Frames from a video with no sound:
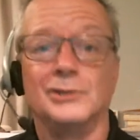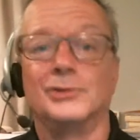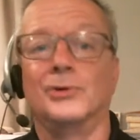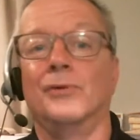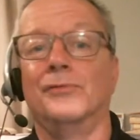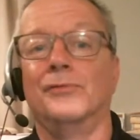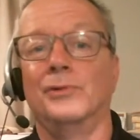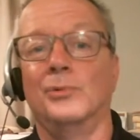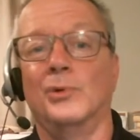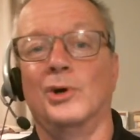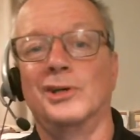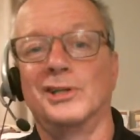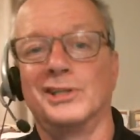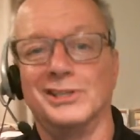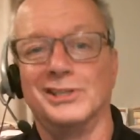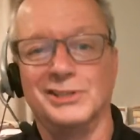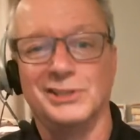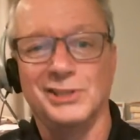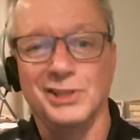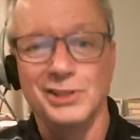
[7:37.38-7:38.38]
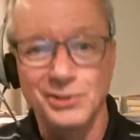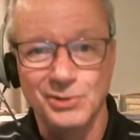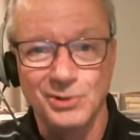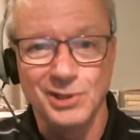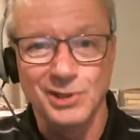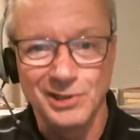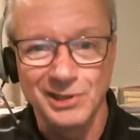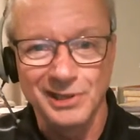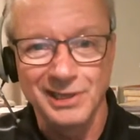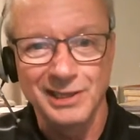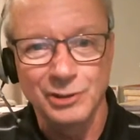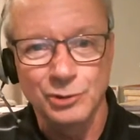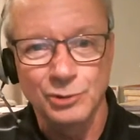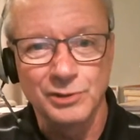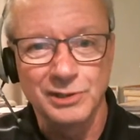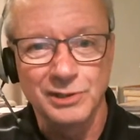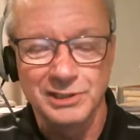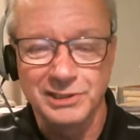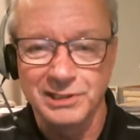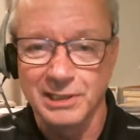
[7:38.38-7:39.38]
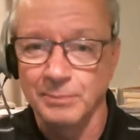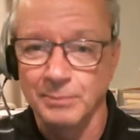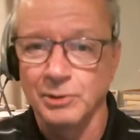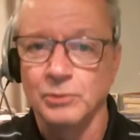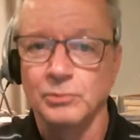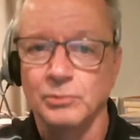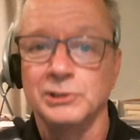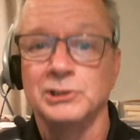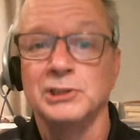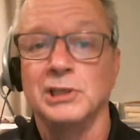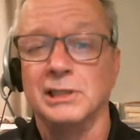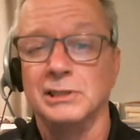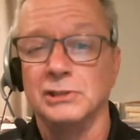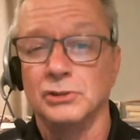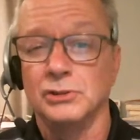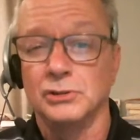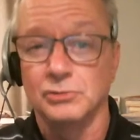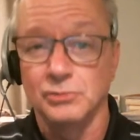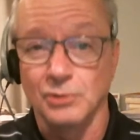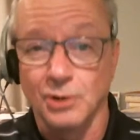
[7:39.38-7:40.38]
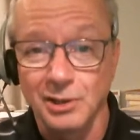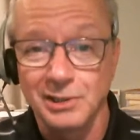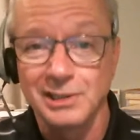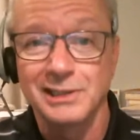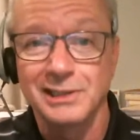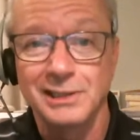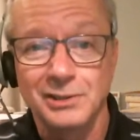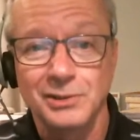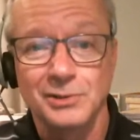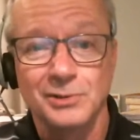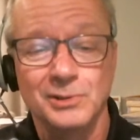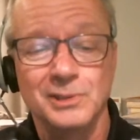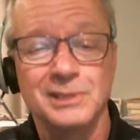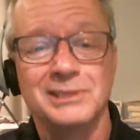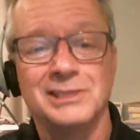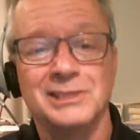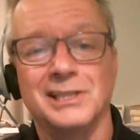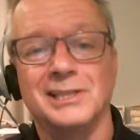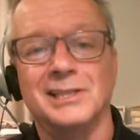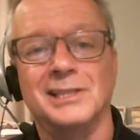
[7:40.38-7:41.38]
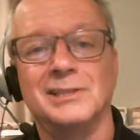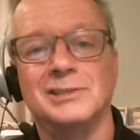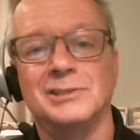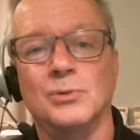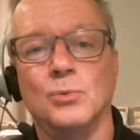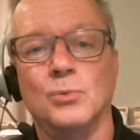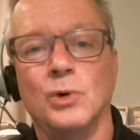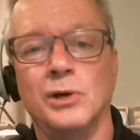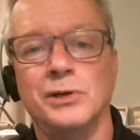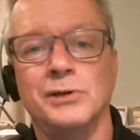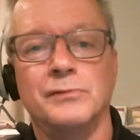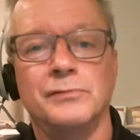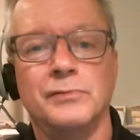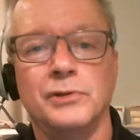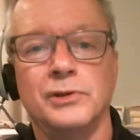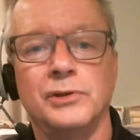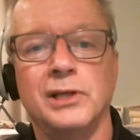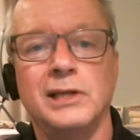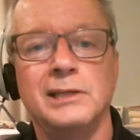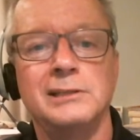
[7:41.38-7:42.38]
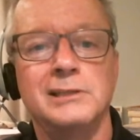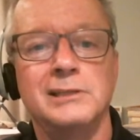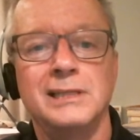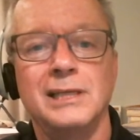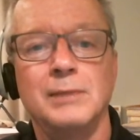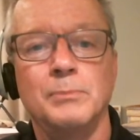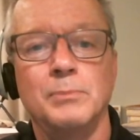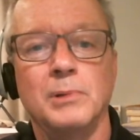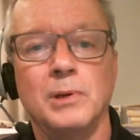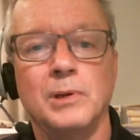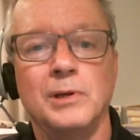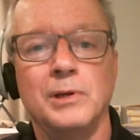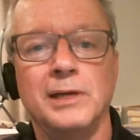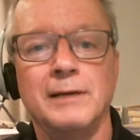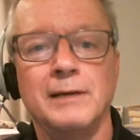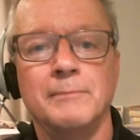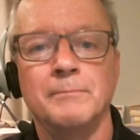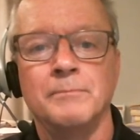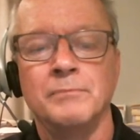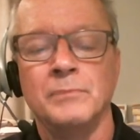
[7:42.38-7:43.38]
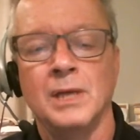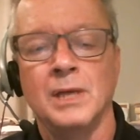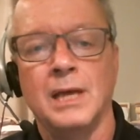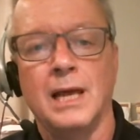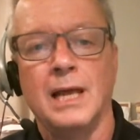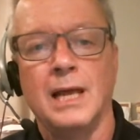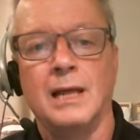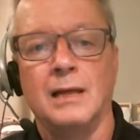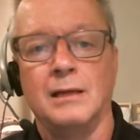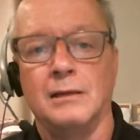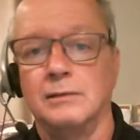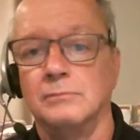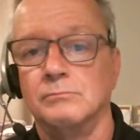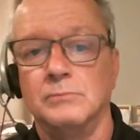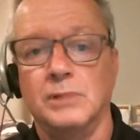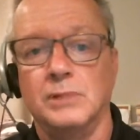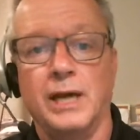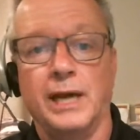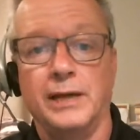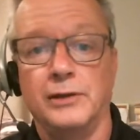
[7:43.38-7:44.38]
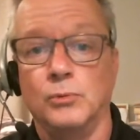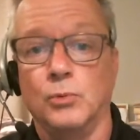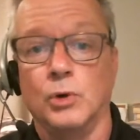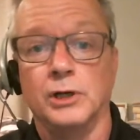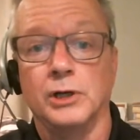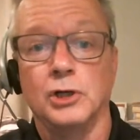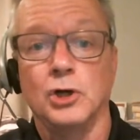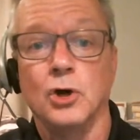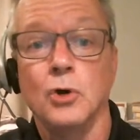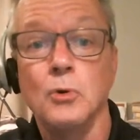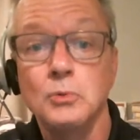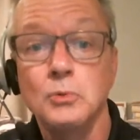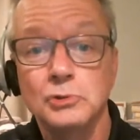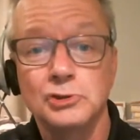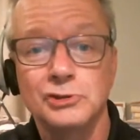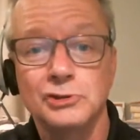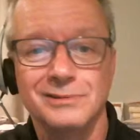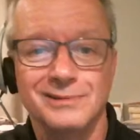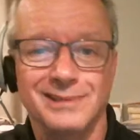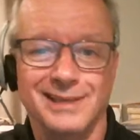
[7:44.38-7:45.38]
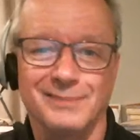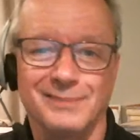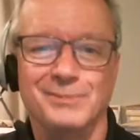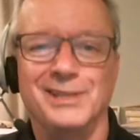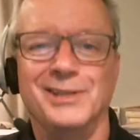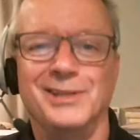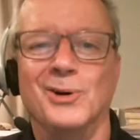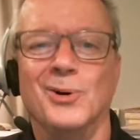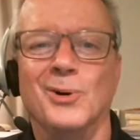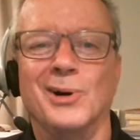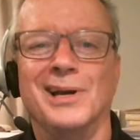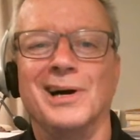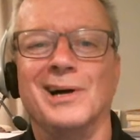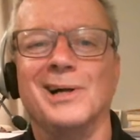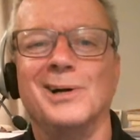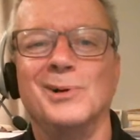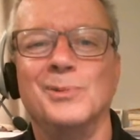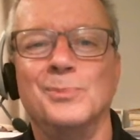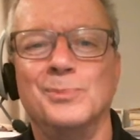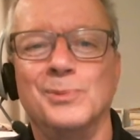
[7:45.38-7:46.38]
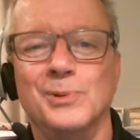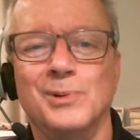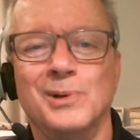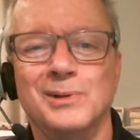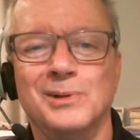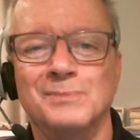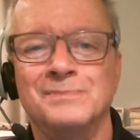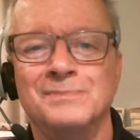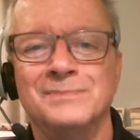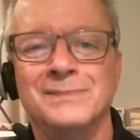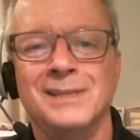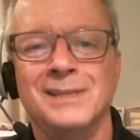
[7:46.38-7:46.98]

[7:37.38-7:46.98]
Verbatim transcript: So if you want to continue learning through the summer, which I strongly encourage, I think it's a wonderful thing to keep learning, and you want to coach, let me know and I'll help you out.